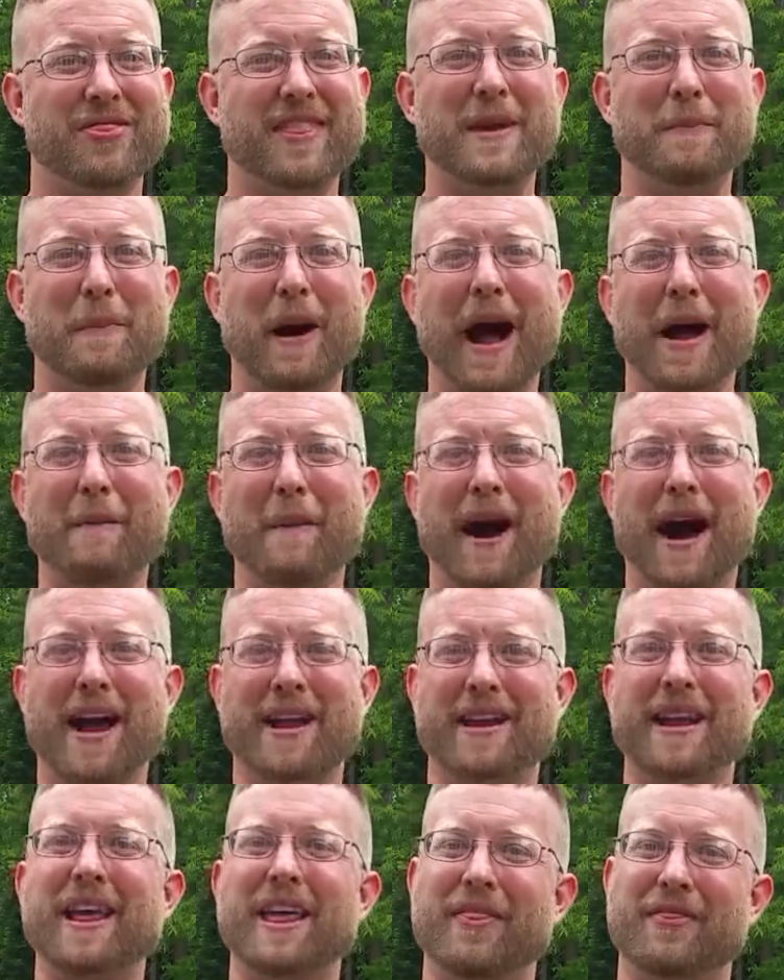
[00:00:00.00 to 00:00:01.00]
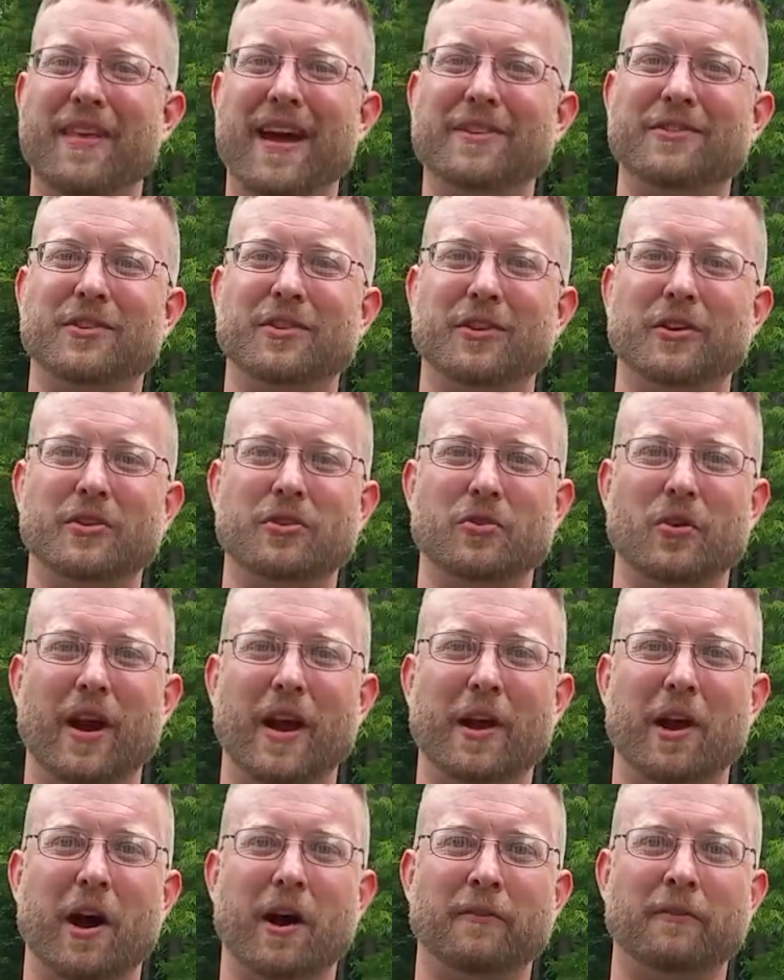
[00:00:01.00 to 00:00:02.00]
In my mind, that's a good
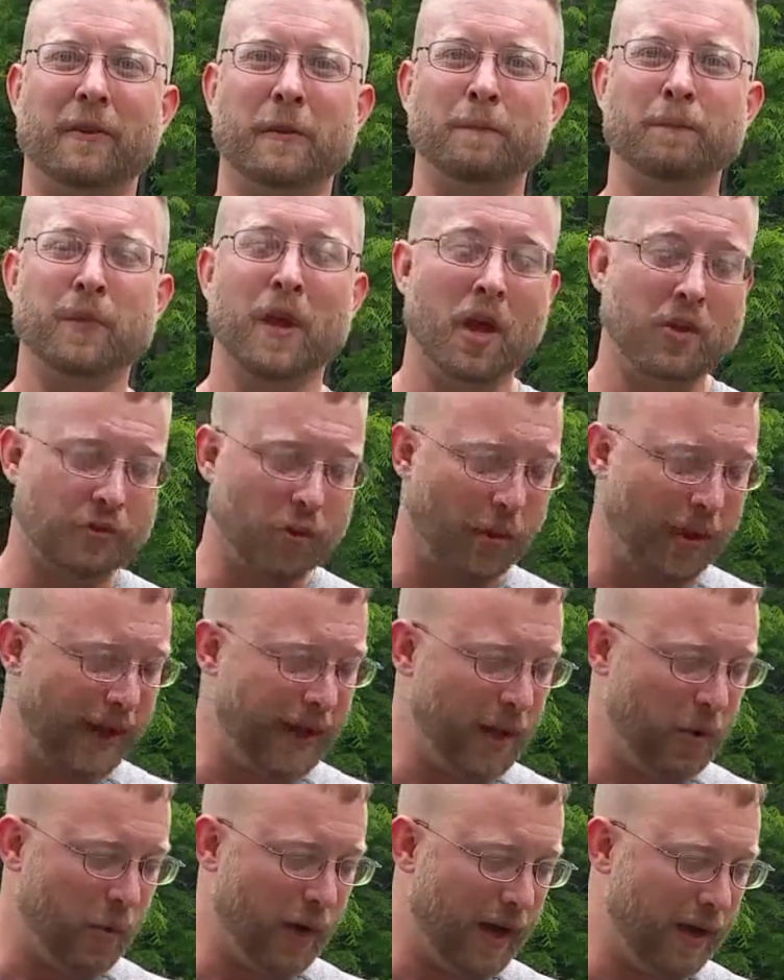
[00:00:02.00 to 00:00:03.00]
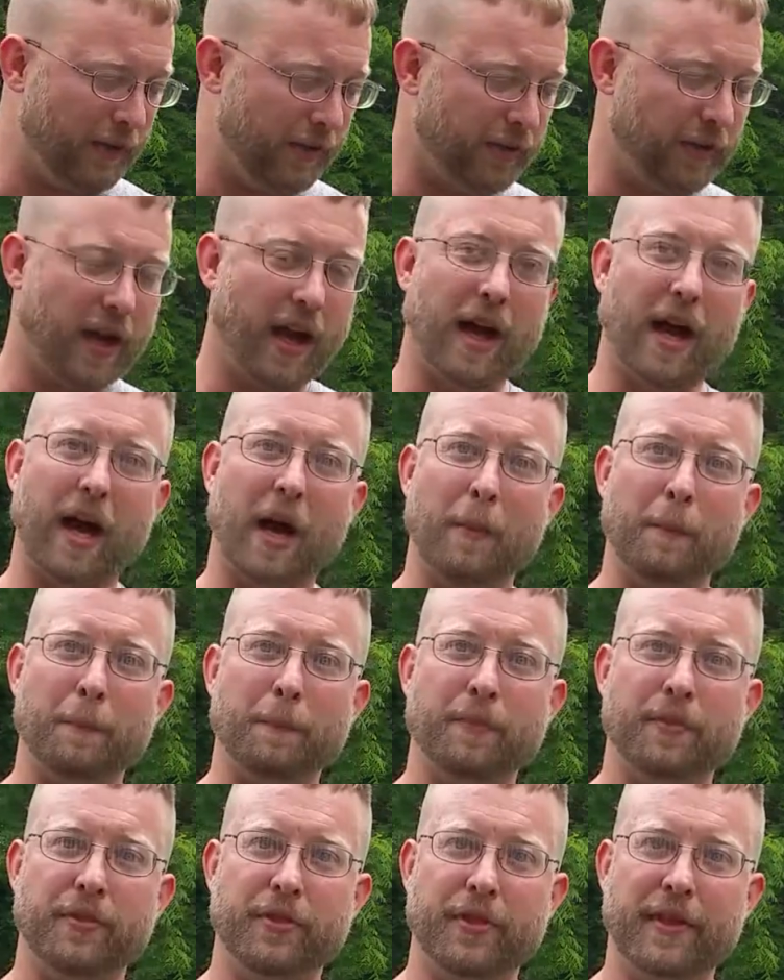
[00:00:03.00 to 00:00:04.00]
trade-off. So anyways,
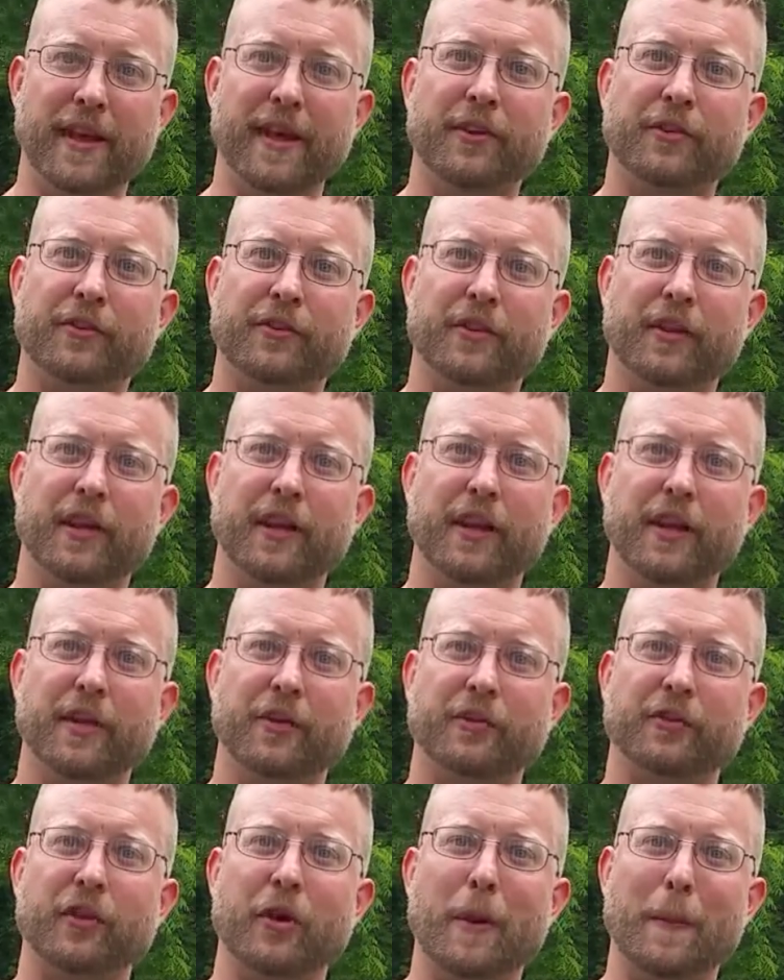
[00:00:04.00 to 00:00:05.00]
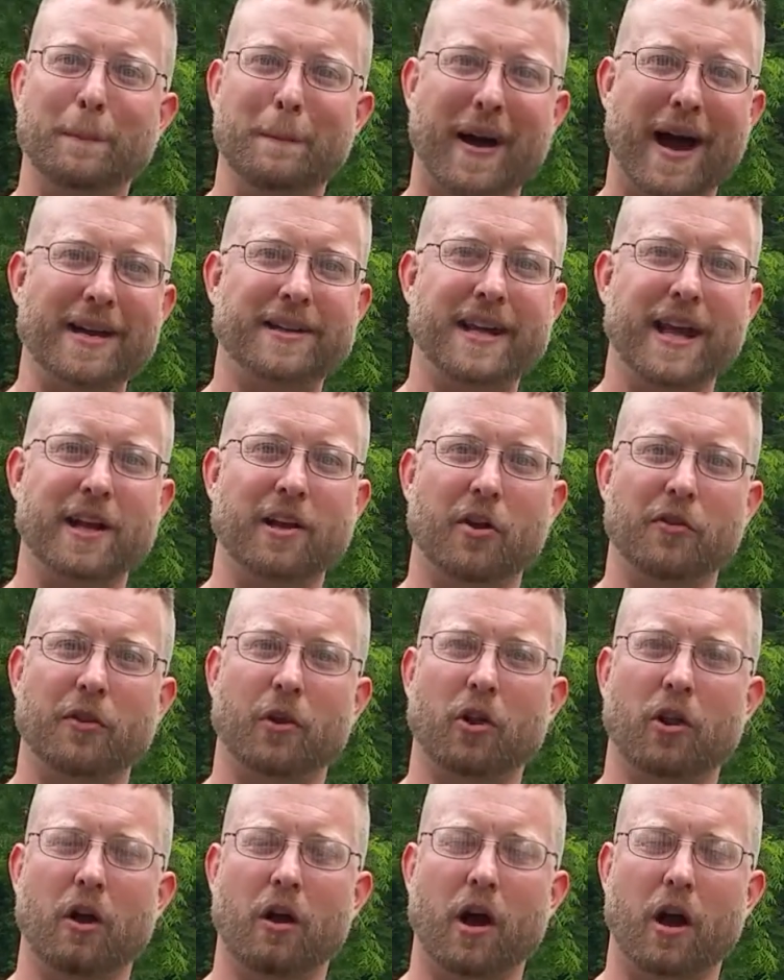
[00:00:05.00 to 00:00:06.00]
um, this is my take on
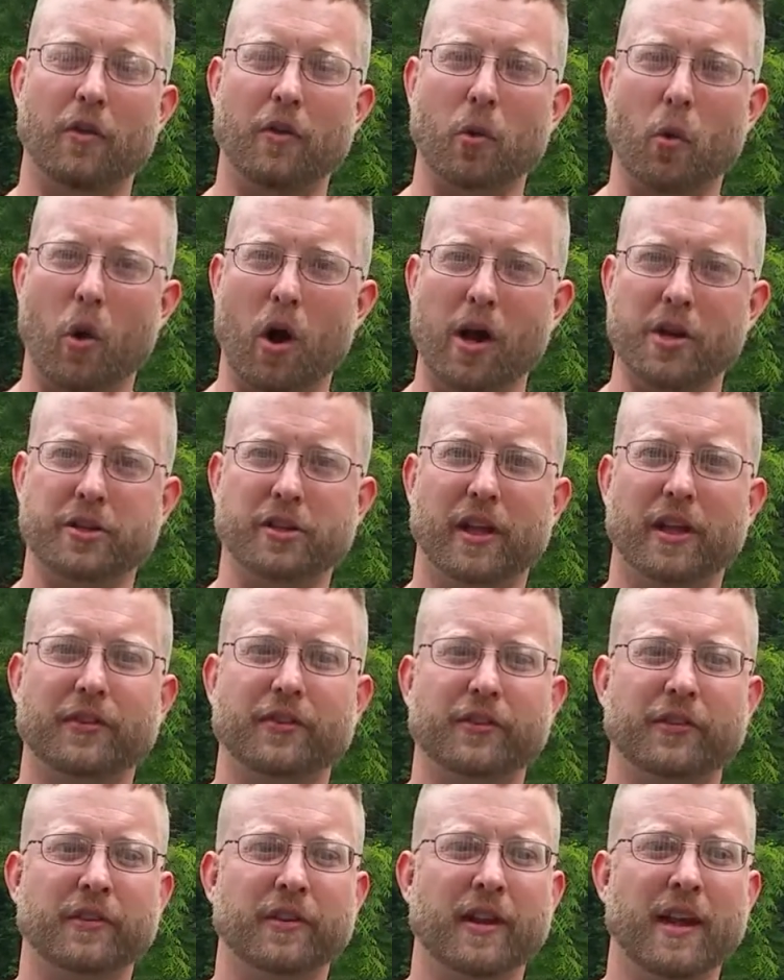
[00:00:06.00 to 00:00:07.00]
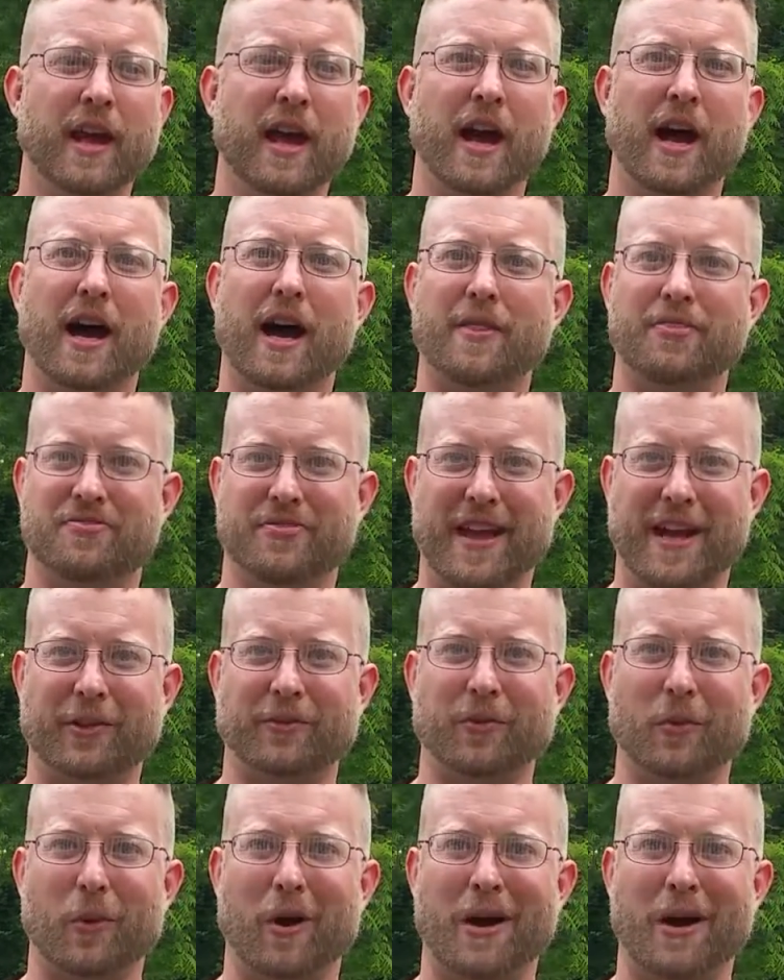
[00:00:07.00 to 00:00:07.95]
the on the Quadulus. Thanks for